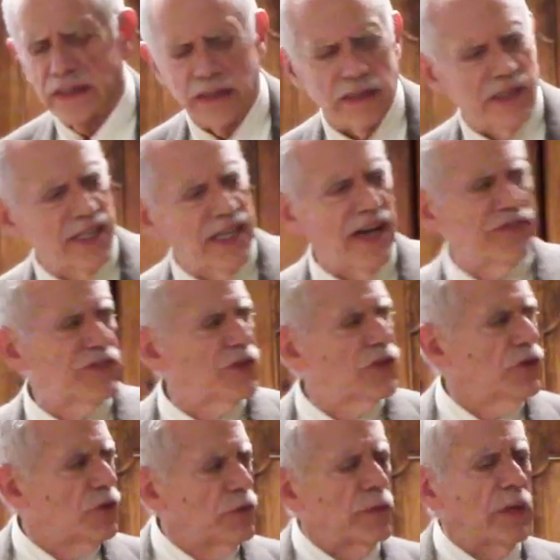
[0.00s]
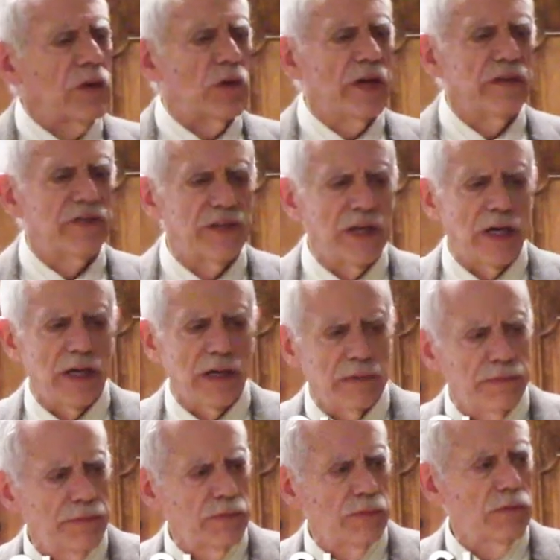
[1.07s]
this afternoon my wife and I
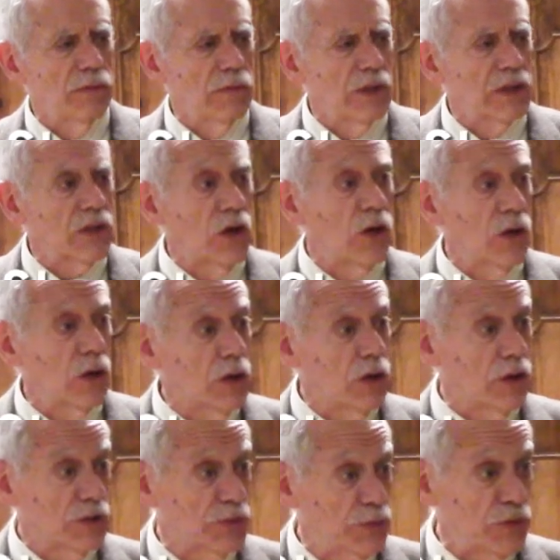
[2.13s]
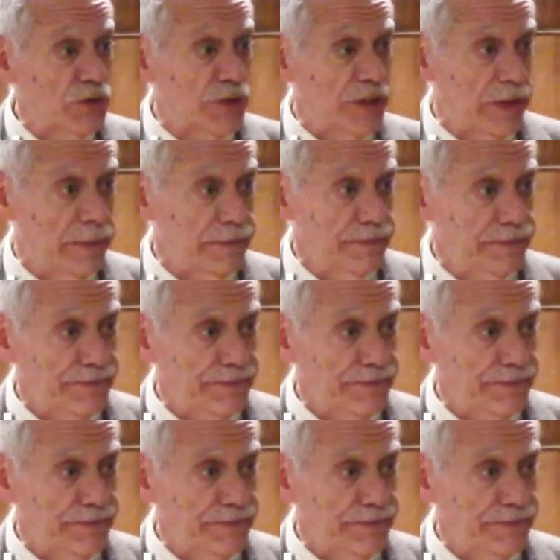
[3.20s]
were at the Holocaust Museum.